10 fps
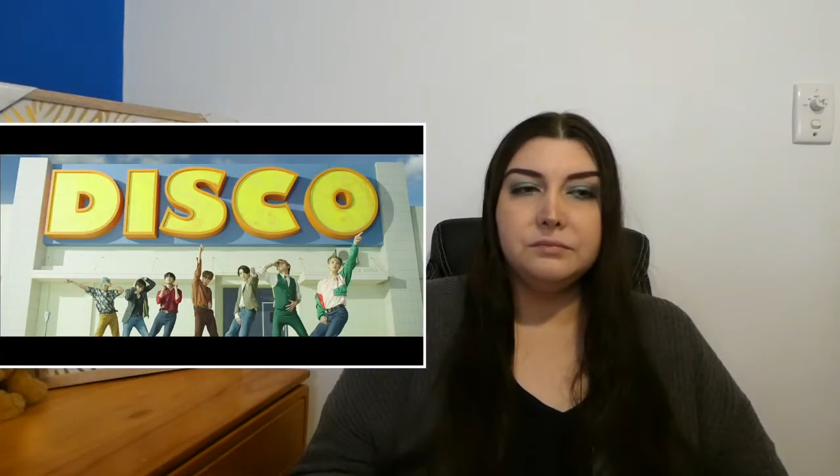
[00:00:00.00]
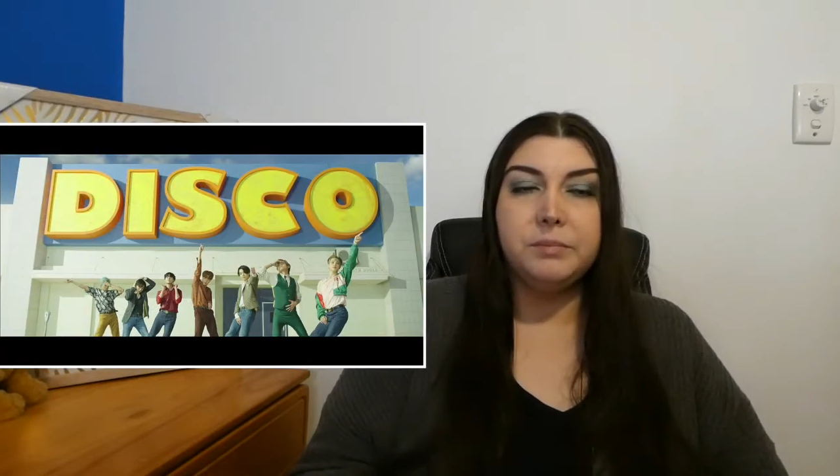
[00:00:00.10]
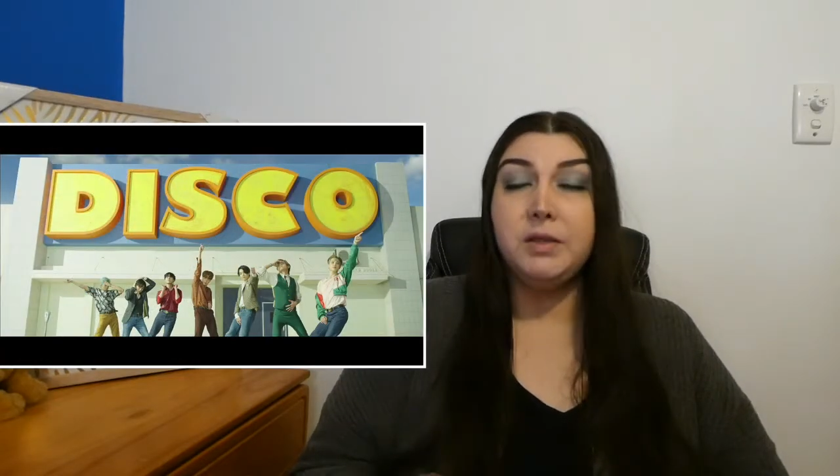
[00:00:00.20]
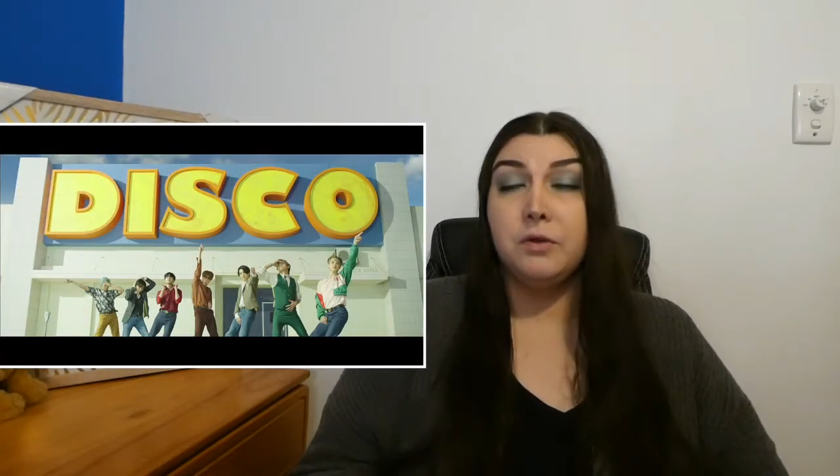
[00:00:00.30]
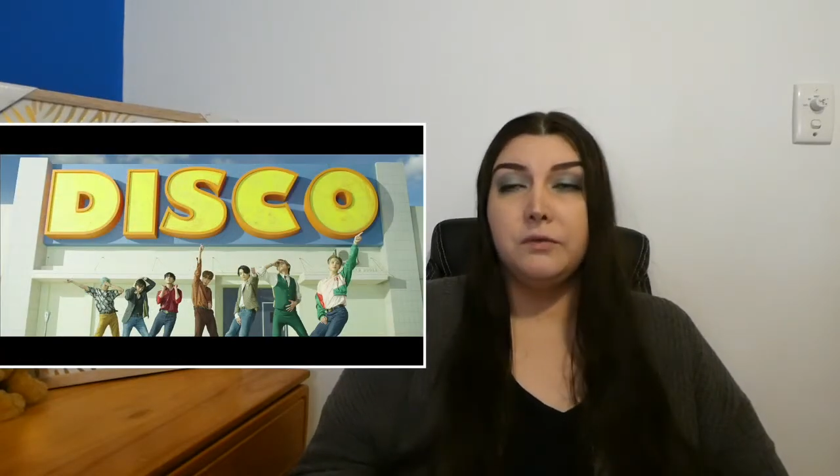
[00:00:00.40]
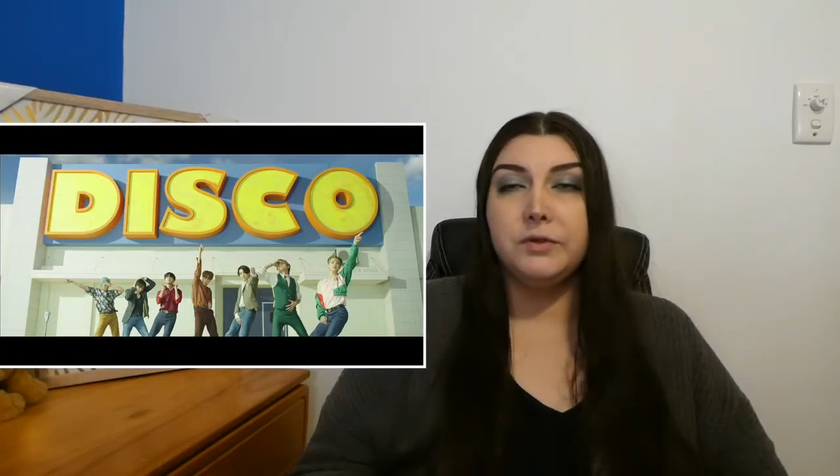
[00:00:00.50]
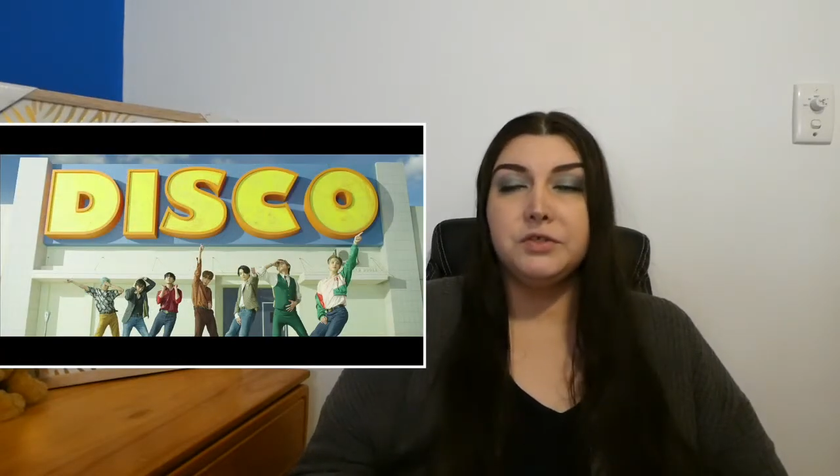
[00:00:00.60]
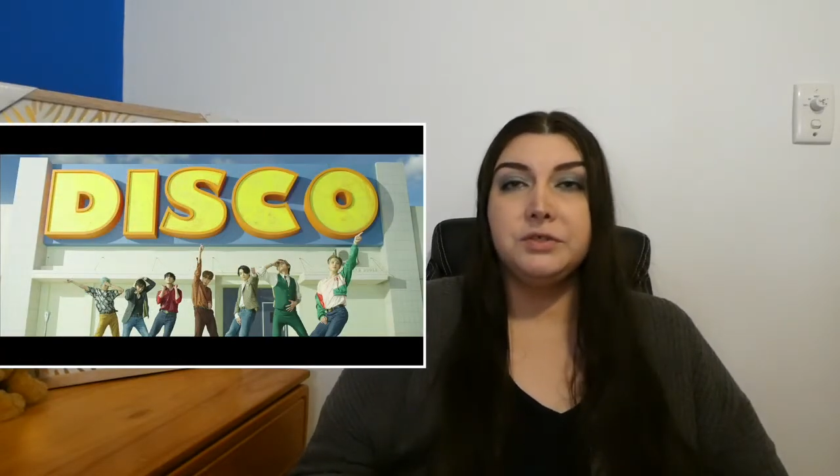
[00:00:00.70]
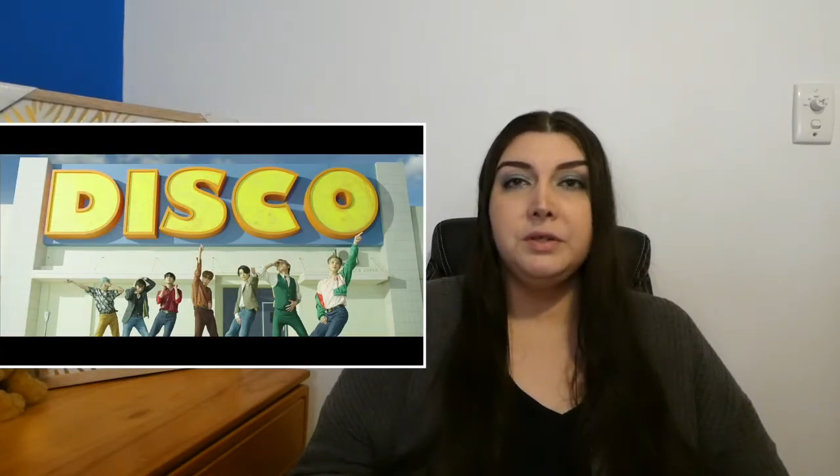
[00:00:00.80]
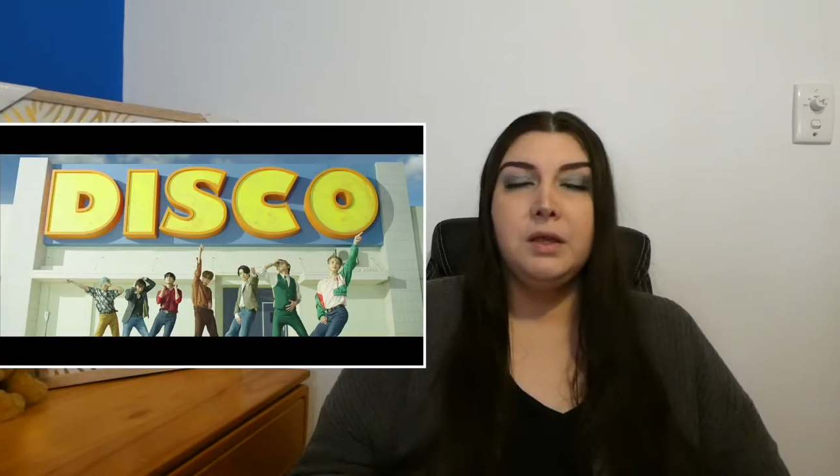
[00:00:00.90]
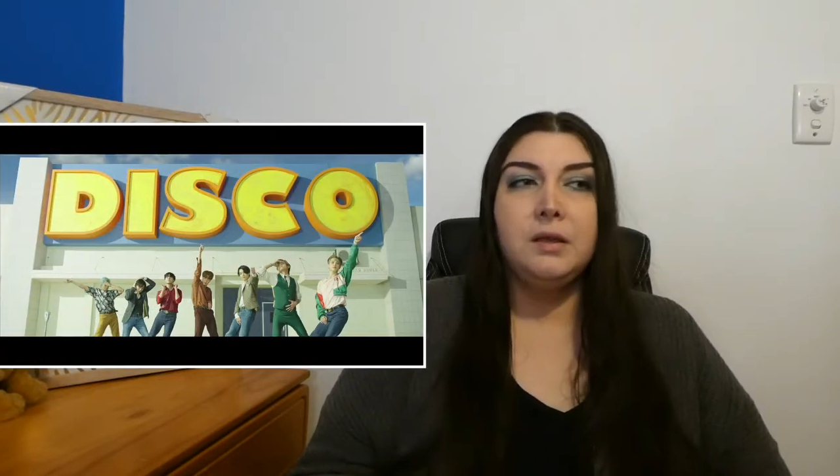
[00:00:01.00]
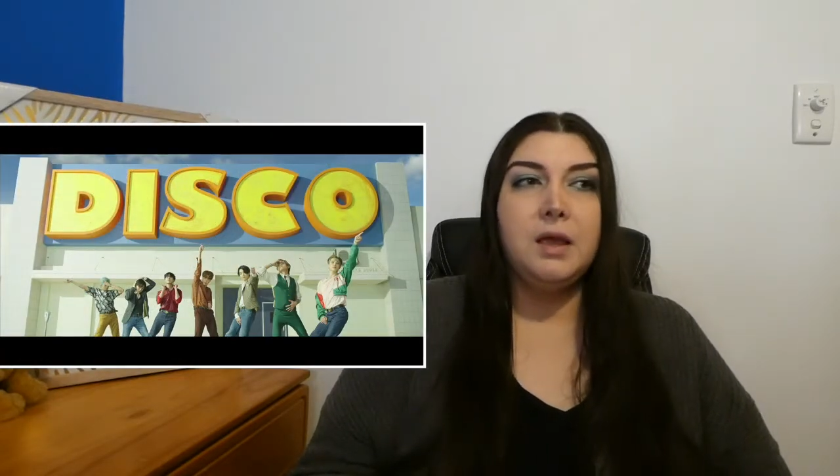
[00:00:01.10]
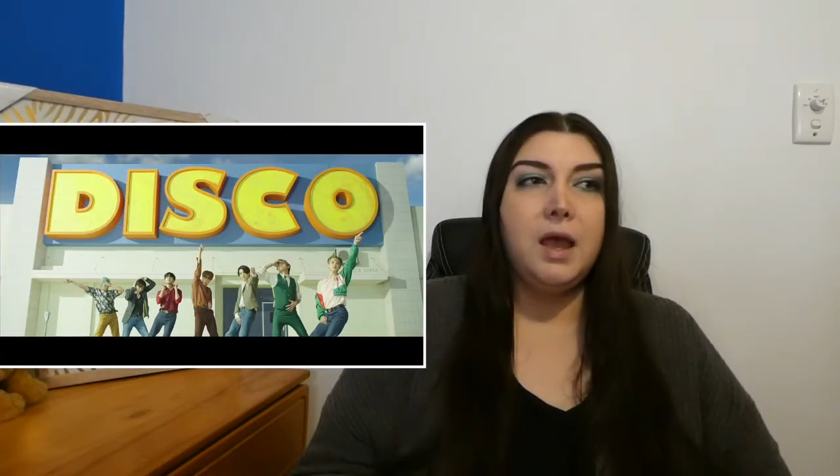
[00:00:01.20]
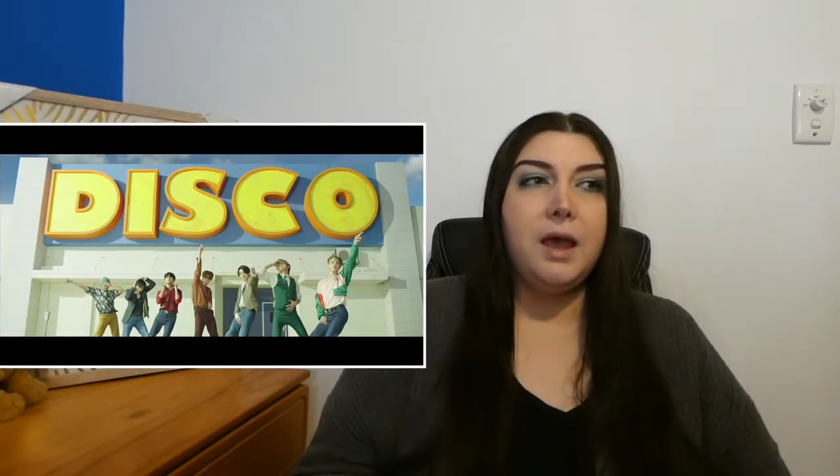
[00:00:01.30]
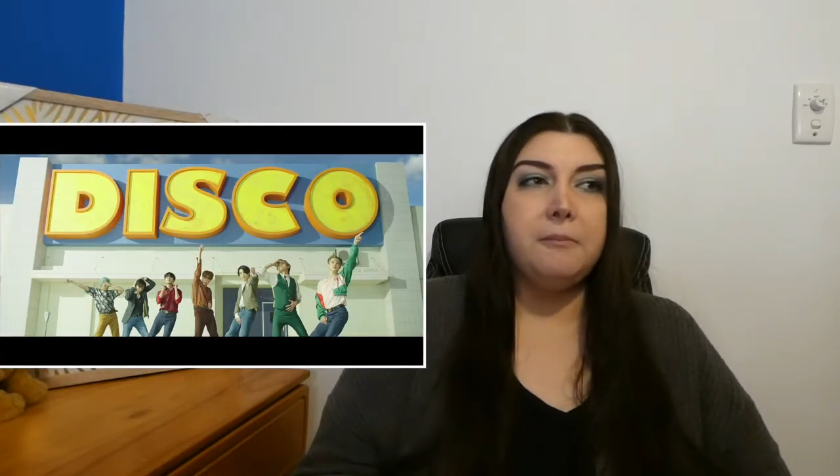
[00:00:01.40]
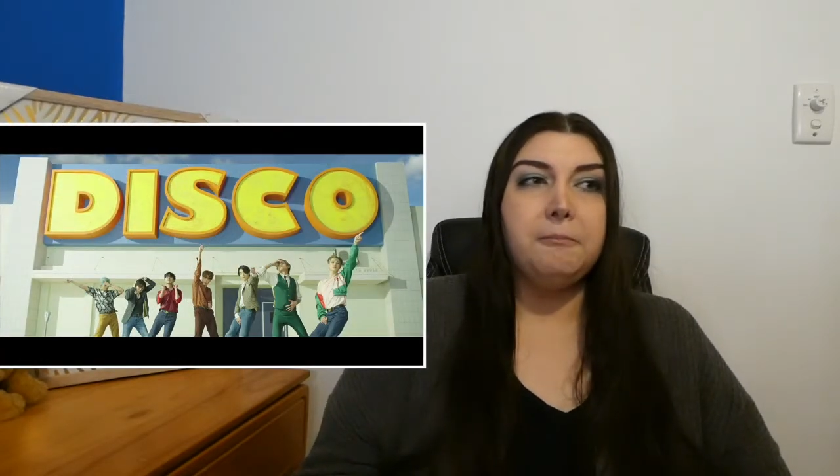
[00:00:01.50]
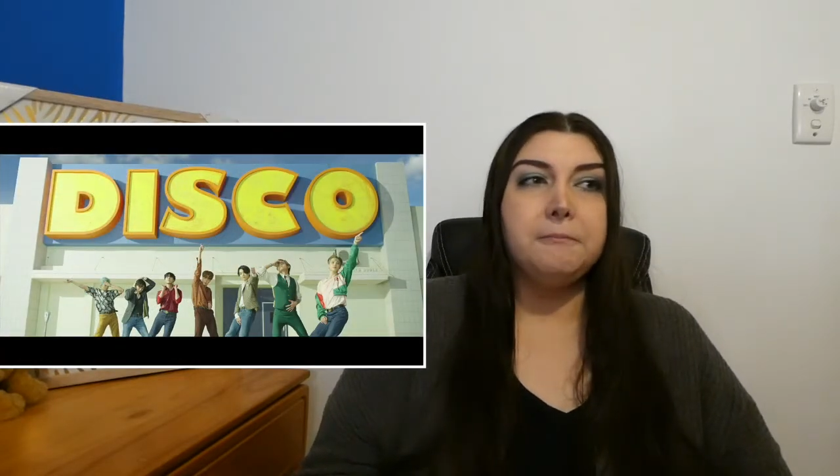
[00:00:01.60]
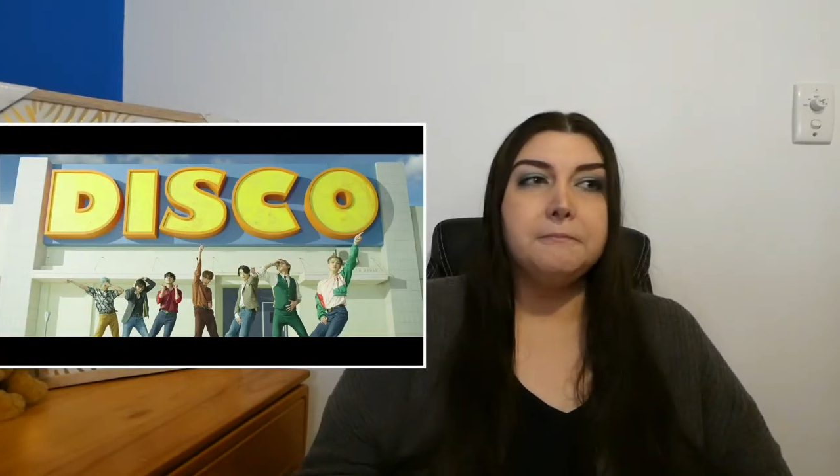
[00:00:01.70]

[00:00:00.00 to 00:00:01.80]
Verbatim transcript: B-roll version. Um,